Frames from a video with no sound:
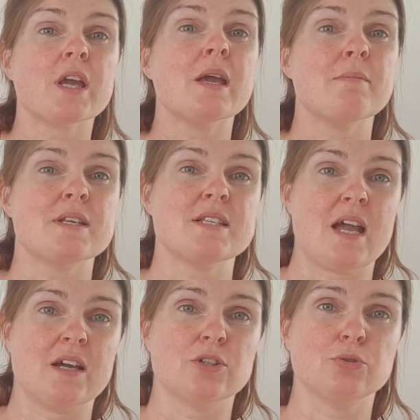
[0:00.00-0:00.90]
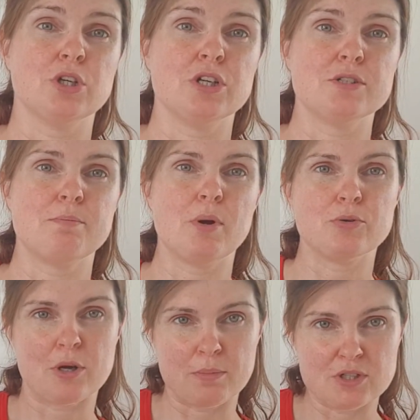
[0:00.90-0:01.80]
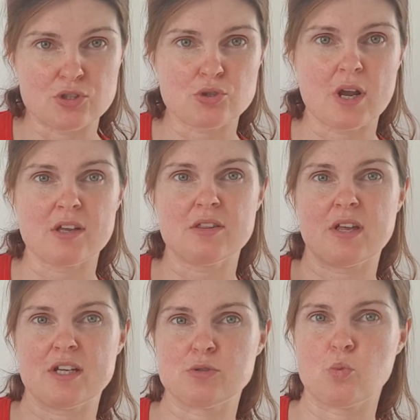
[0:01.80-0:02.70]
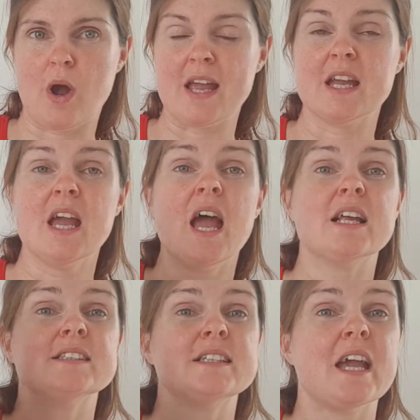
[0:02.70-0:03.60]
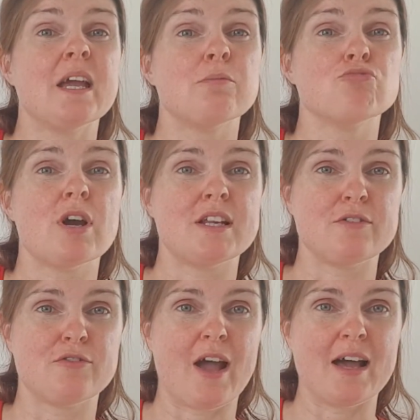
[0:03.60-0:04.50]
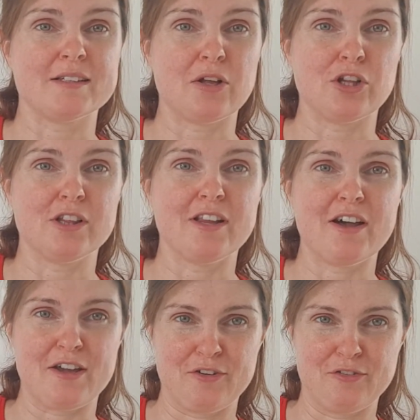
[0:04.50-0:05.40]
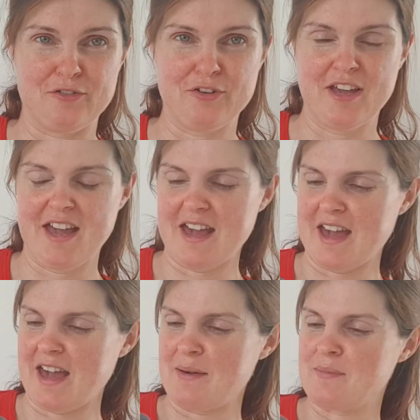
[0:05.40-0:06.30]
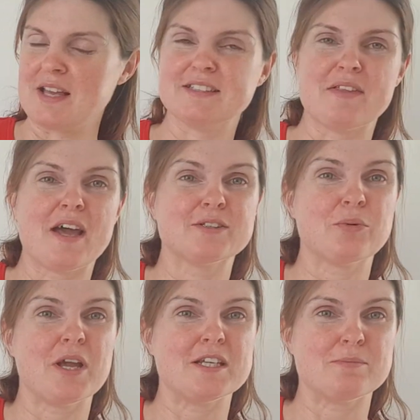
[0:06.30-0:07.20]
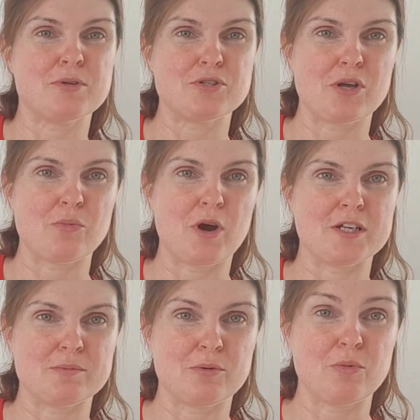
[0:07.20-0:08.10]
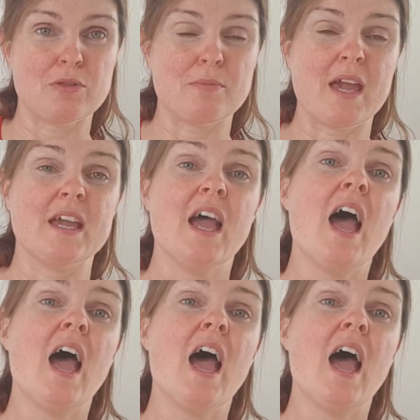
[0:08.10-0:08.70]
him into adulthood, build up his strength and his weight, and to get him ready for adult life. So that's what he's been doing while he's been with me,